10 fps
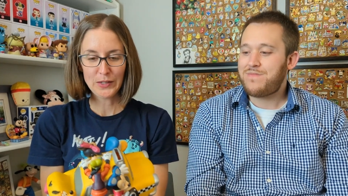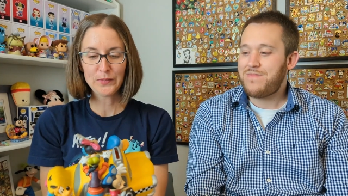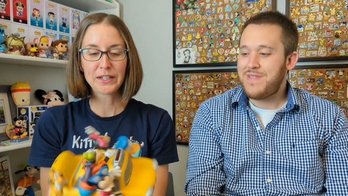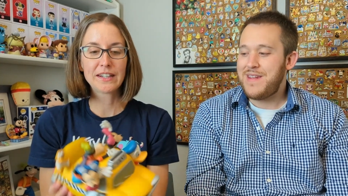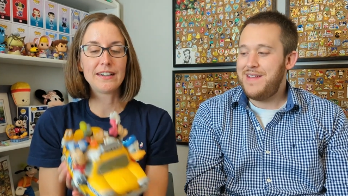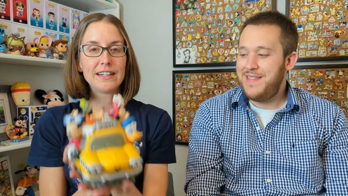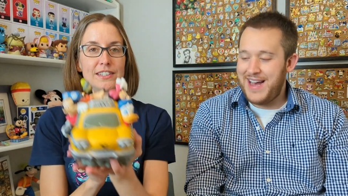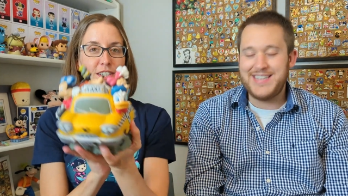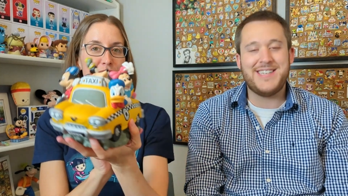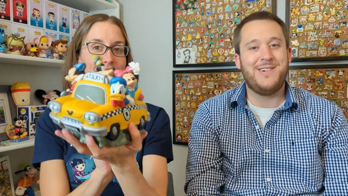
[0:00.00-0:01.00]
Speaker 1: Oh my gosh.
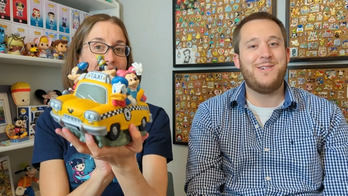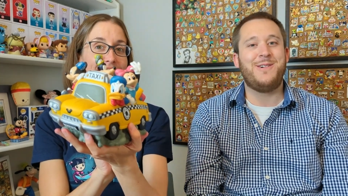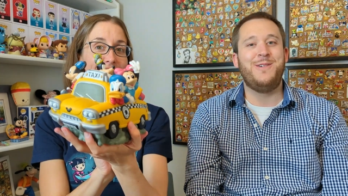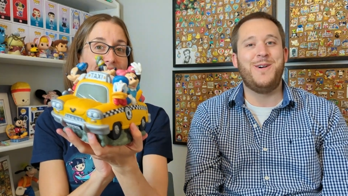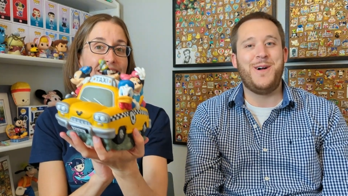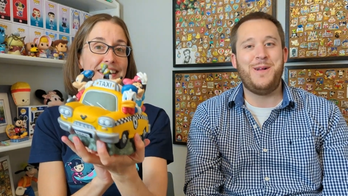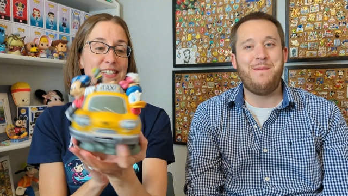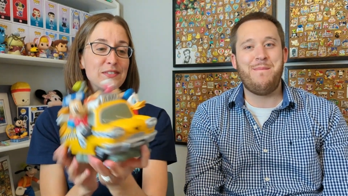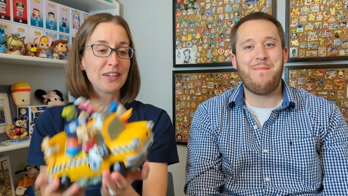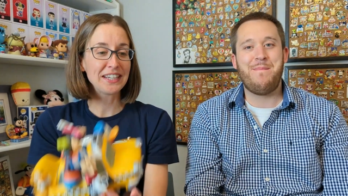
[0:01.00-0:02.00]
That's so cool. That
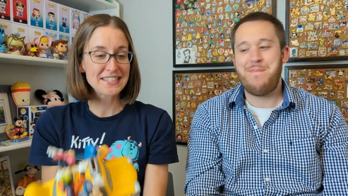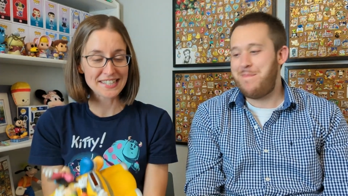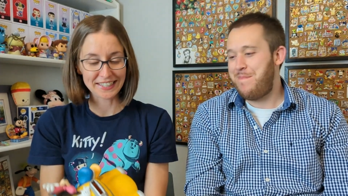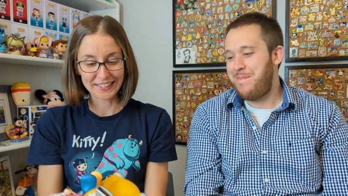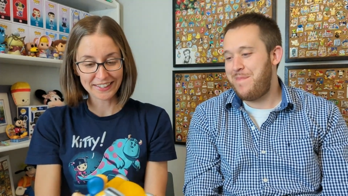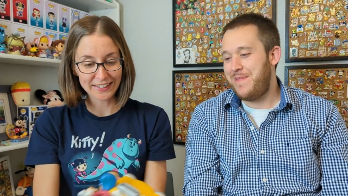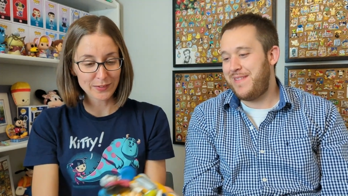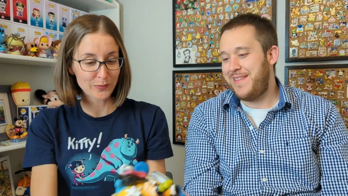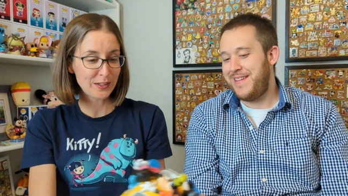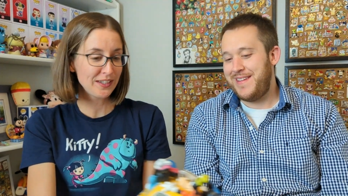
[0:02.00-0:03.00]
is amazing. Like,
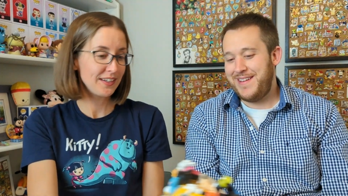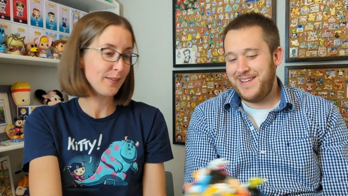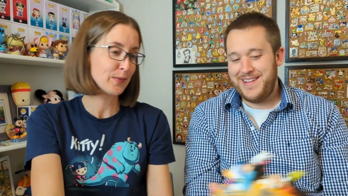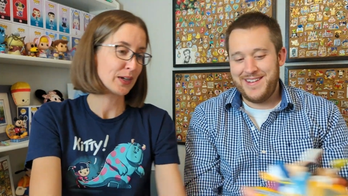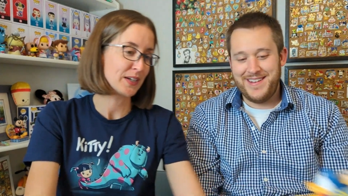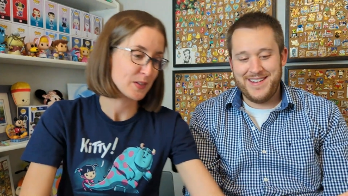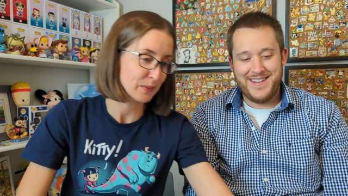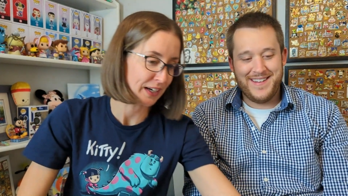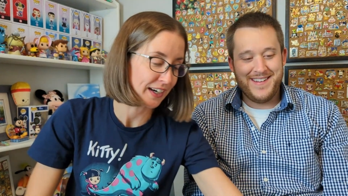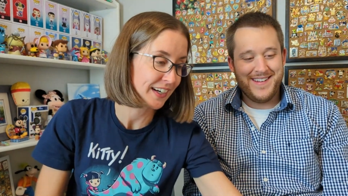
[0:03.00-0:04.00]
what a prize
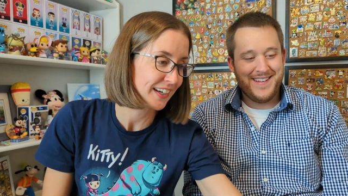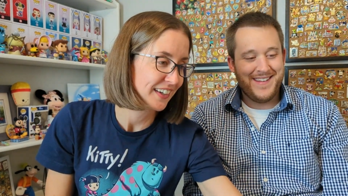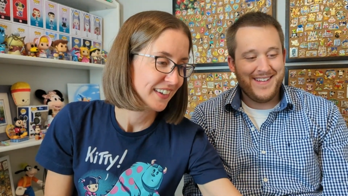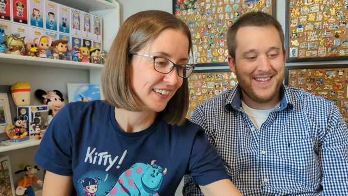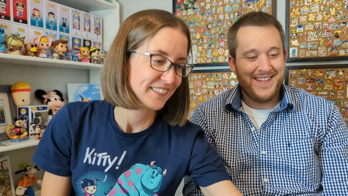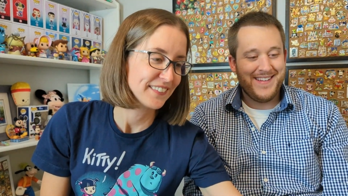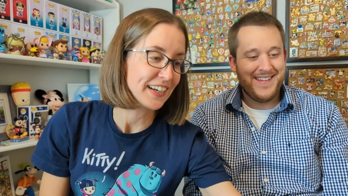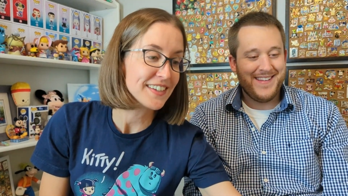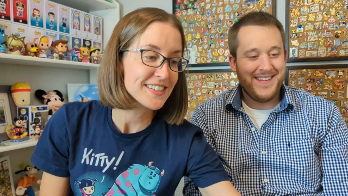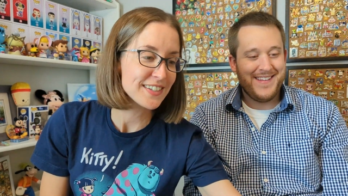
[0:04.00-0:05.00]
pack.
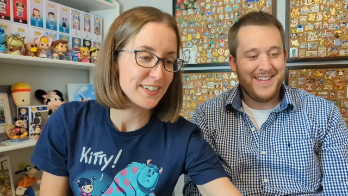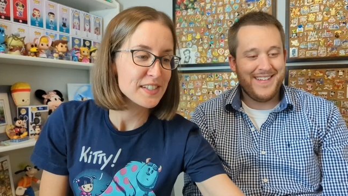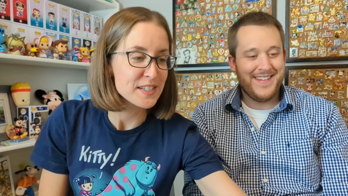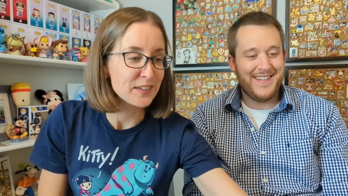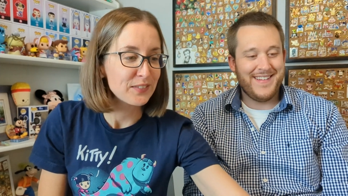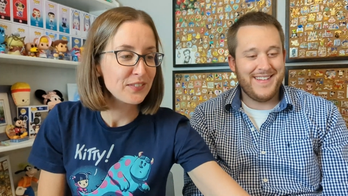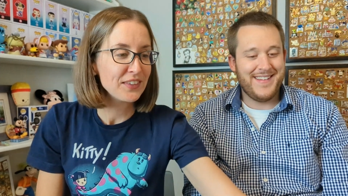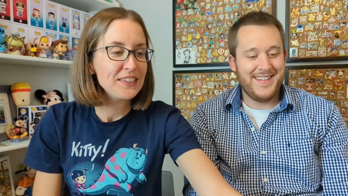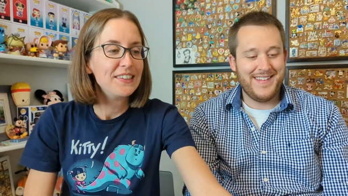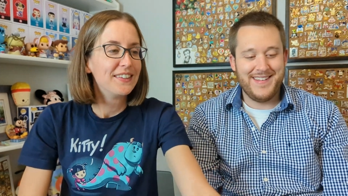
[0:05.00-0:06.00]
That is awesome.
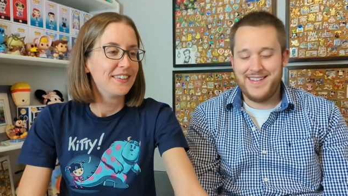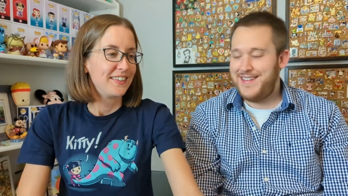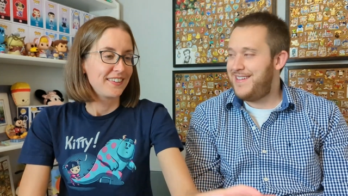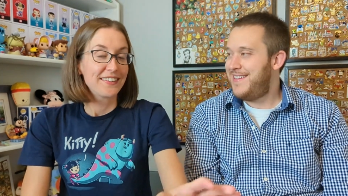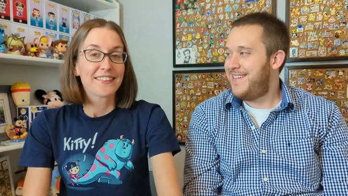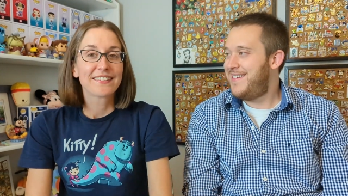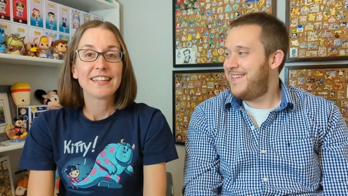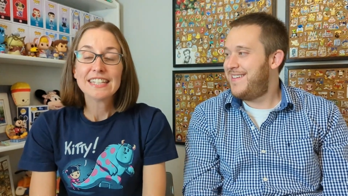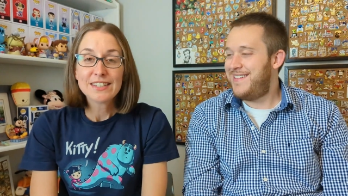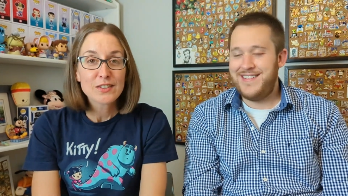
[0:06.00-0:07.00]

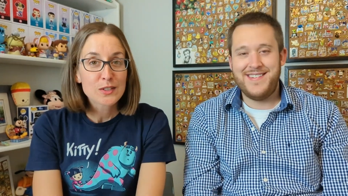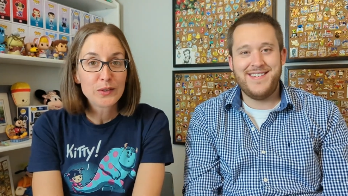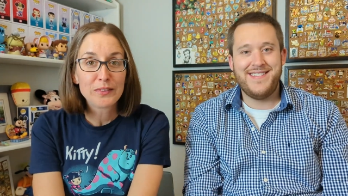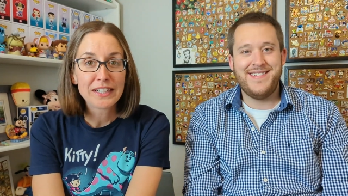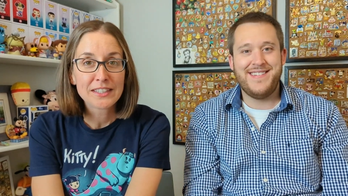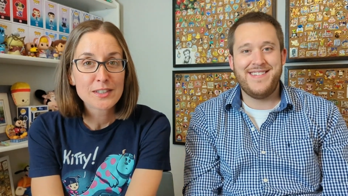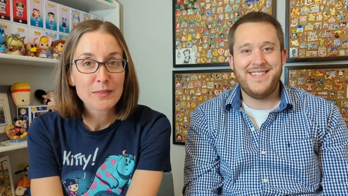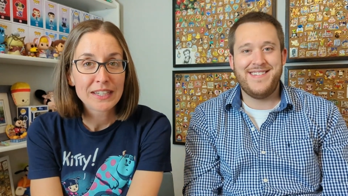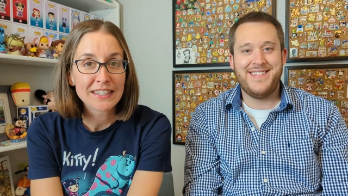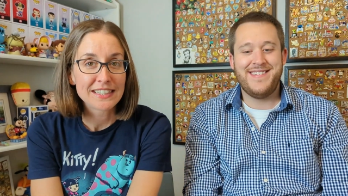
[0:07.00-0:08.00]
Thank you so much,
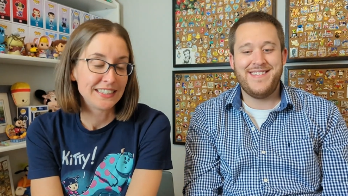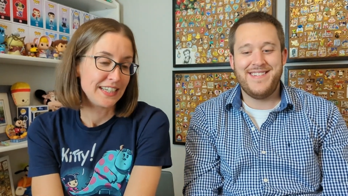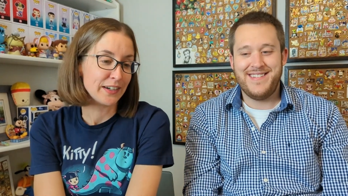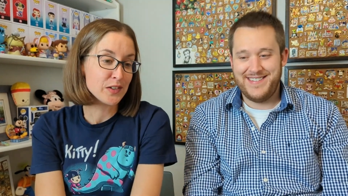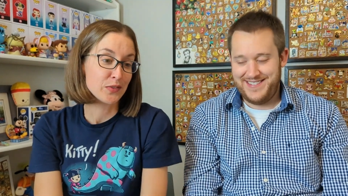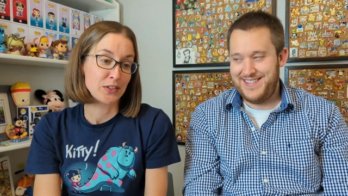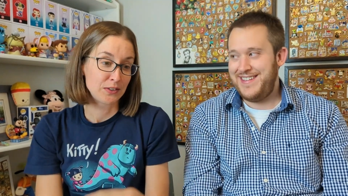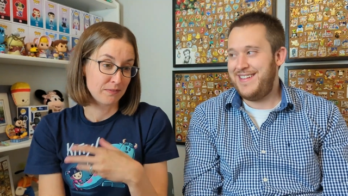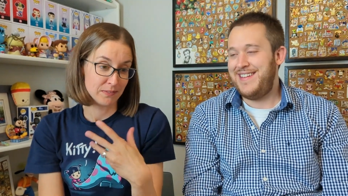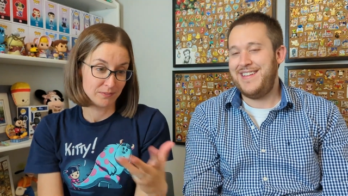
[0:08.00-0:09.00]
Ben and Danielle,
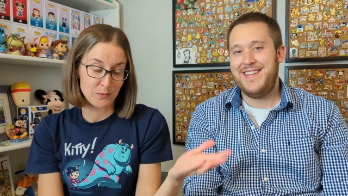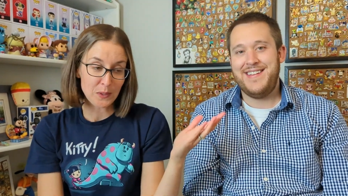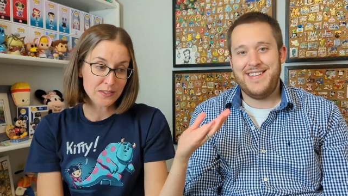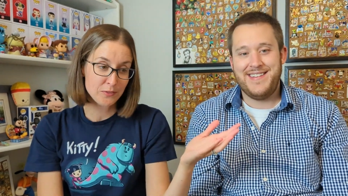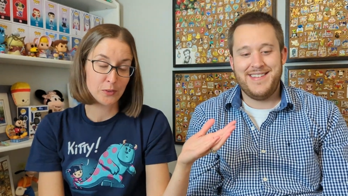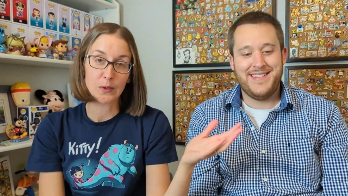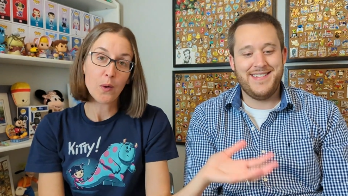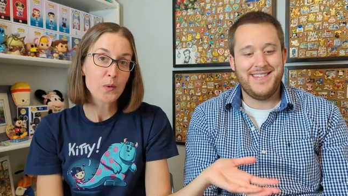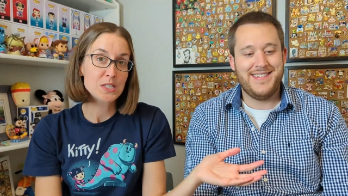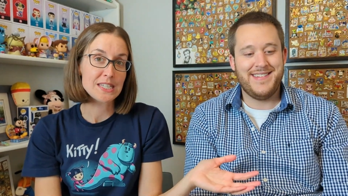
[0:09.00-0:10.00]
for one, for
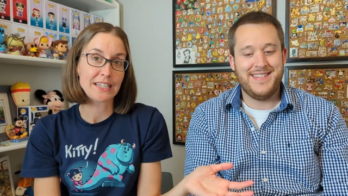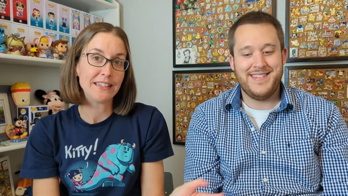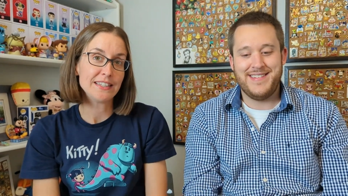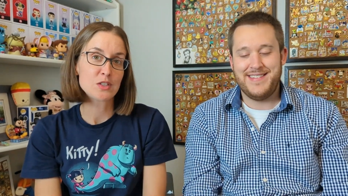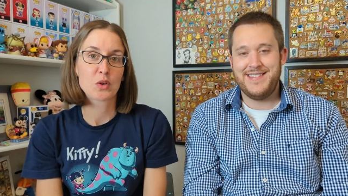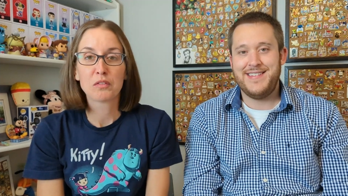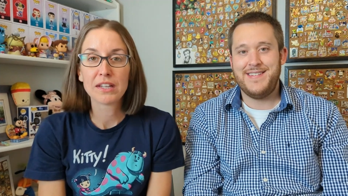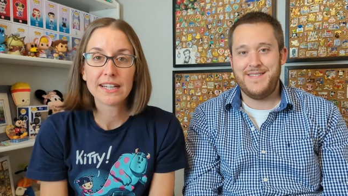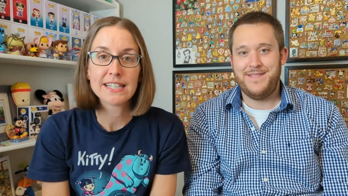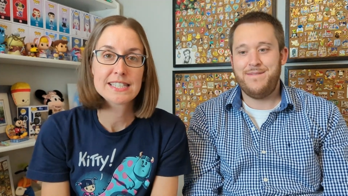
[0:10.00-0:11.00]
hosting these
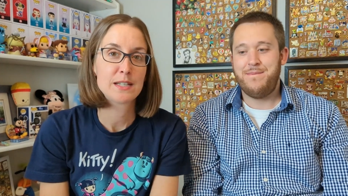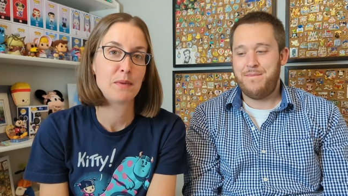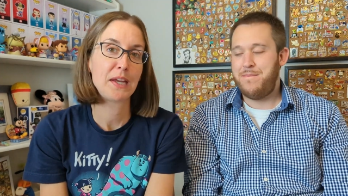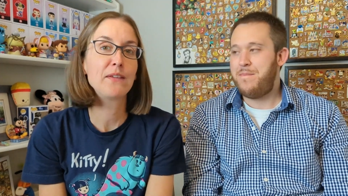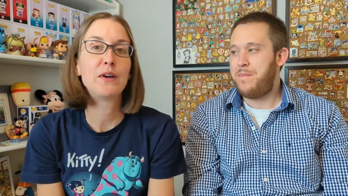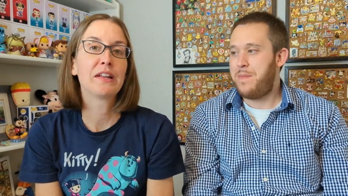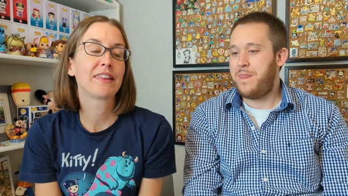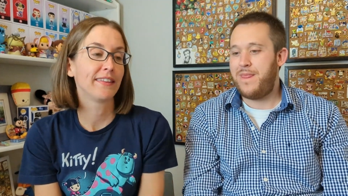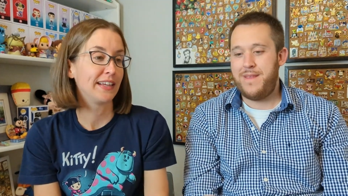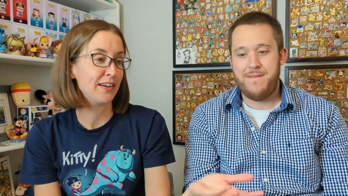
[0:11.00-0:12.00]
trivia nights to begin with,
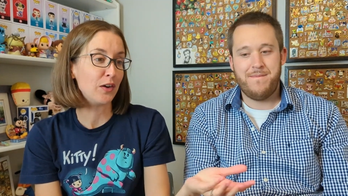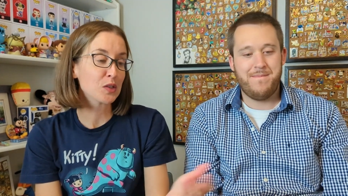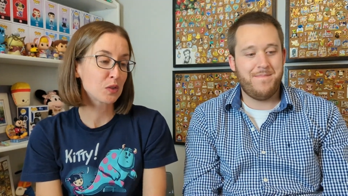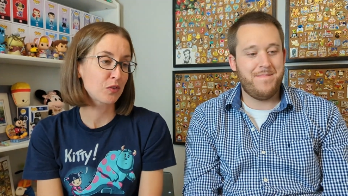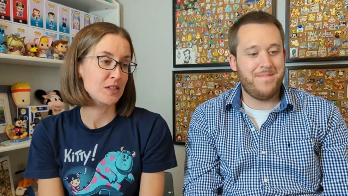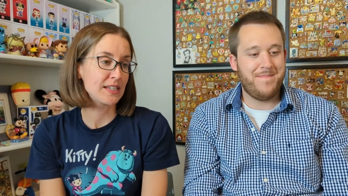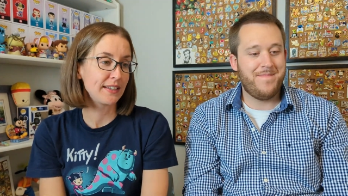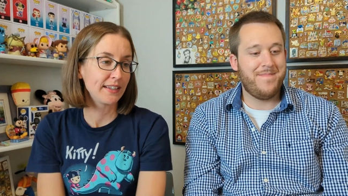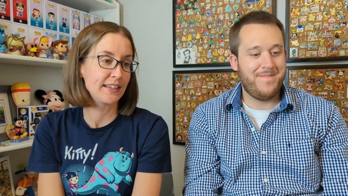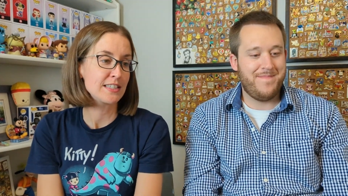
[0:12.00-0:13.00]
and then also for
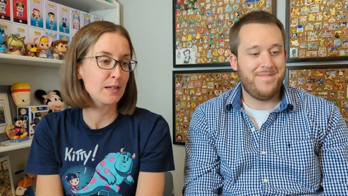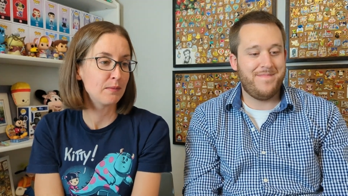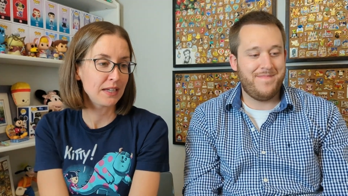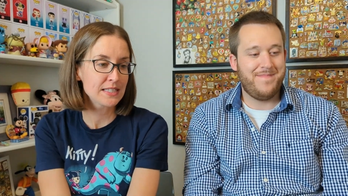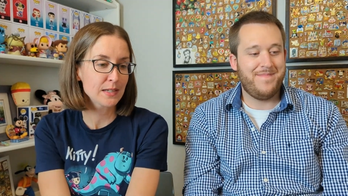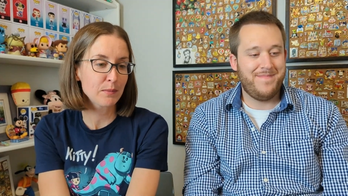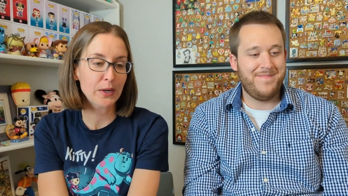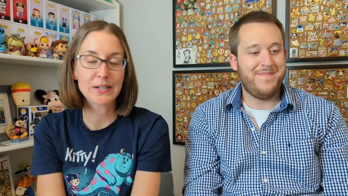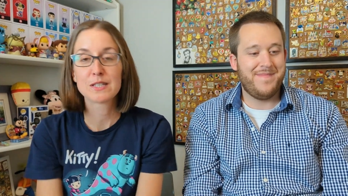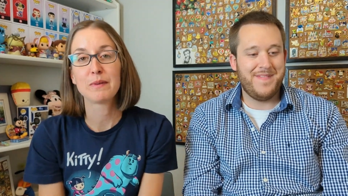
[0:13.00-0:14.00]
sending this amazing
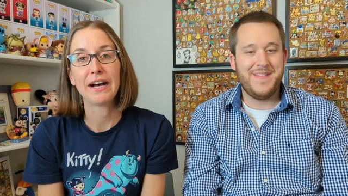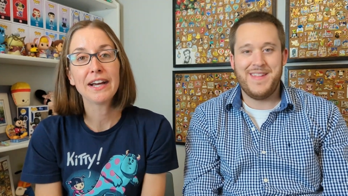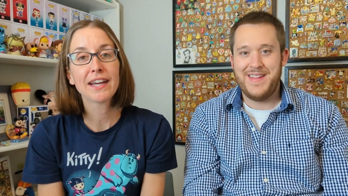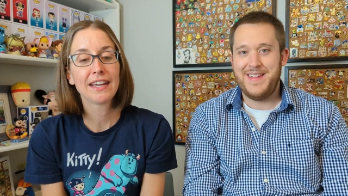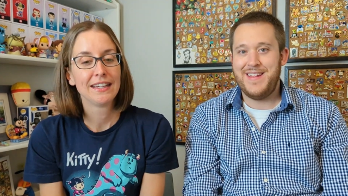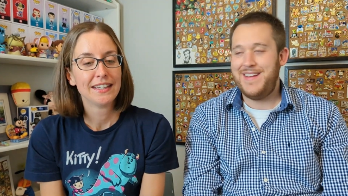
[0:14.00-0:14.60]
prize pack.